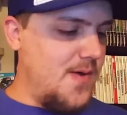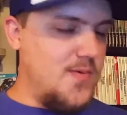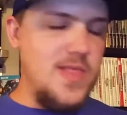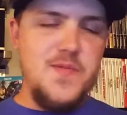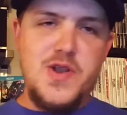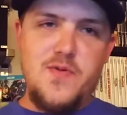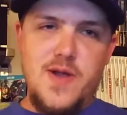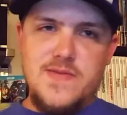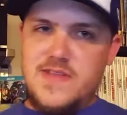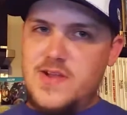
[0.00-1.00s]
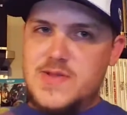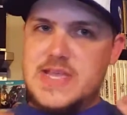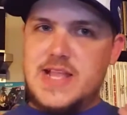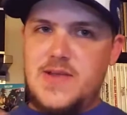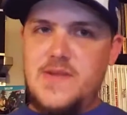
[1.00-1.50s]
Limited Run, you know,
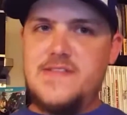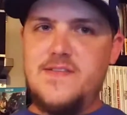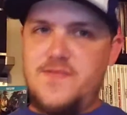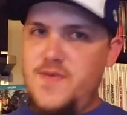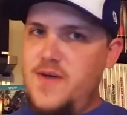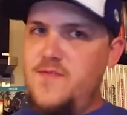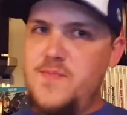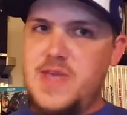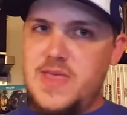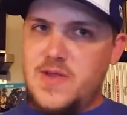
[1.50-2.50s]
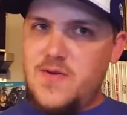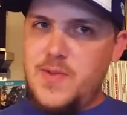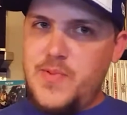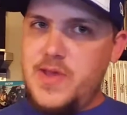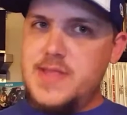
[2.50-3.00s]
take notice of me, the
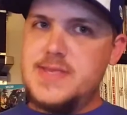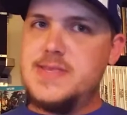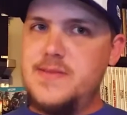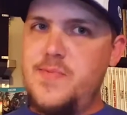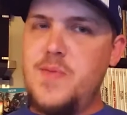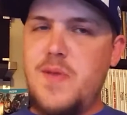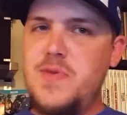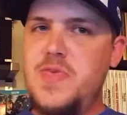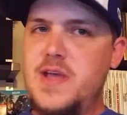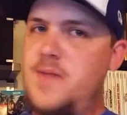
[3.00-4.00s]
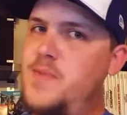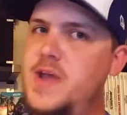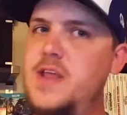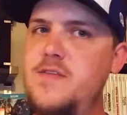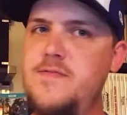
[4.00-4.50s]
Creep Leads. Maybe think I'm
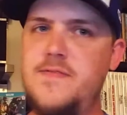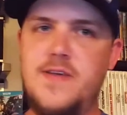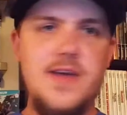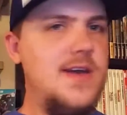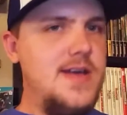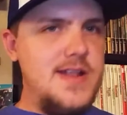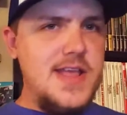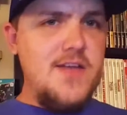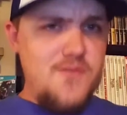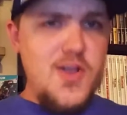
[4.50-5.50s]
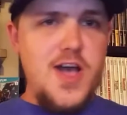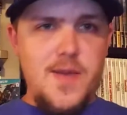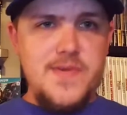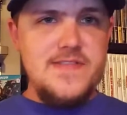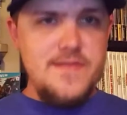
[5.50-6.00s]
big enough to get free
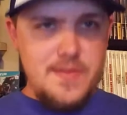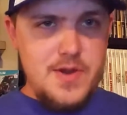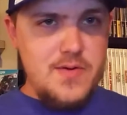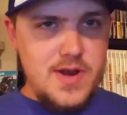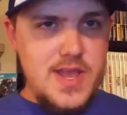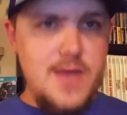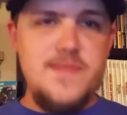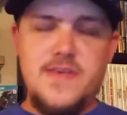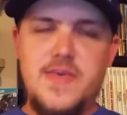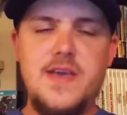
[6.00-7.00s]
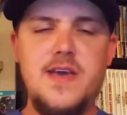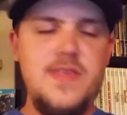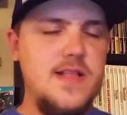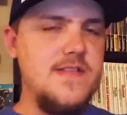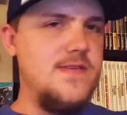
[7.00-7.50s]
copies of Limited Run games. I think
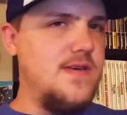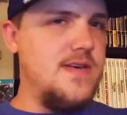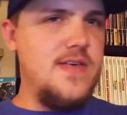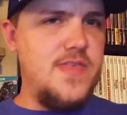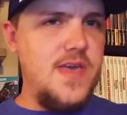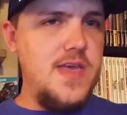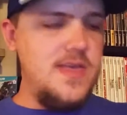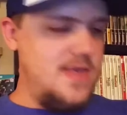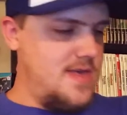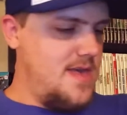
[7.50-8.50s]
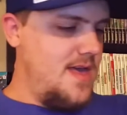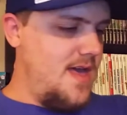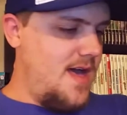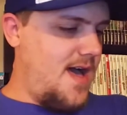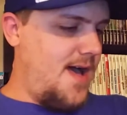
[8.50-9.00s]
that's a thing.
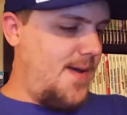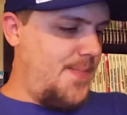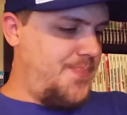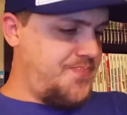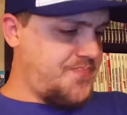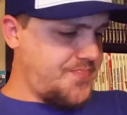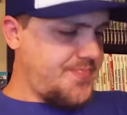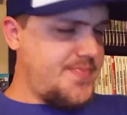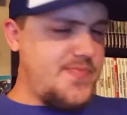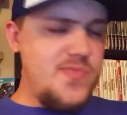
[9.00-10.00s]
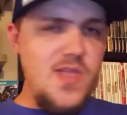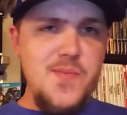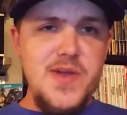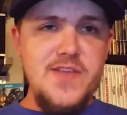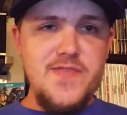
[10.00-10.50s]

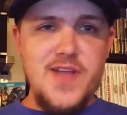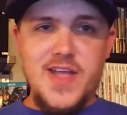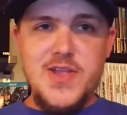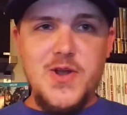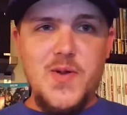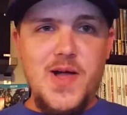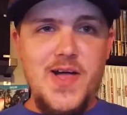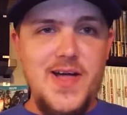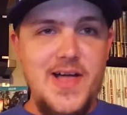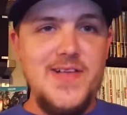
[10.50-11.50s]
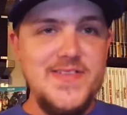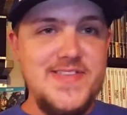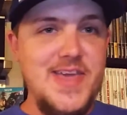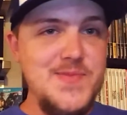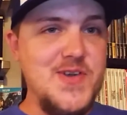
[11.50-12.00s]
But if not, you know, I'll
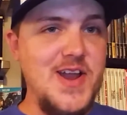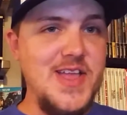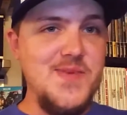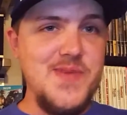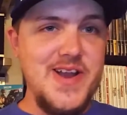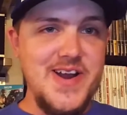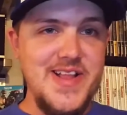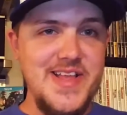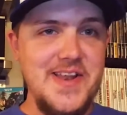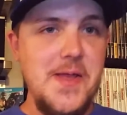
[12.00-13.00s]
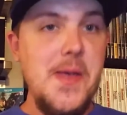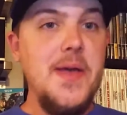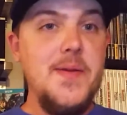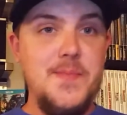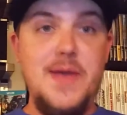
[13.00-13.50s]
keep trying to get bigger, and then
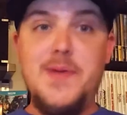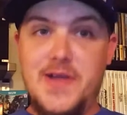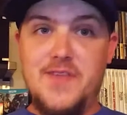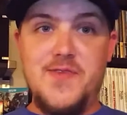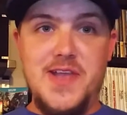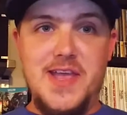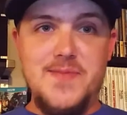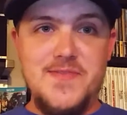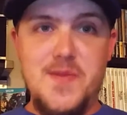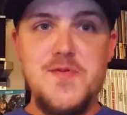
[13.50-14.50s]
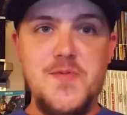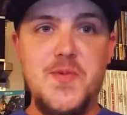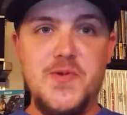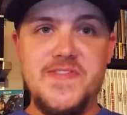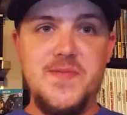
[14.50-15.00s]
maybe I'll get free games. Maybe
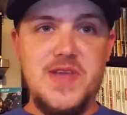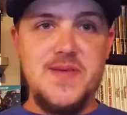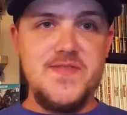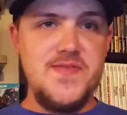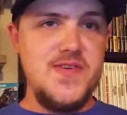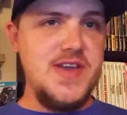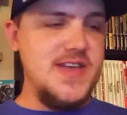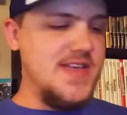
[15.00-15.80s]
people will send me games for free.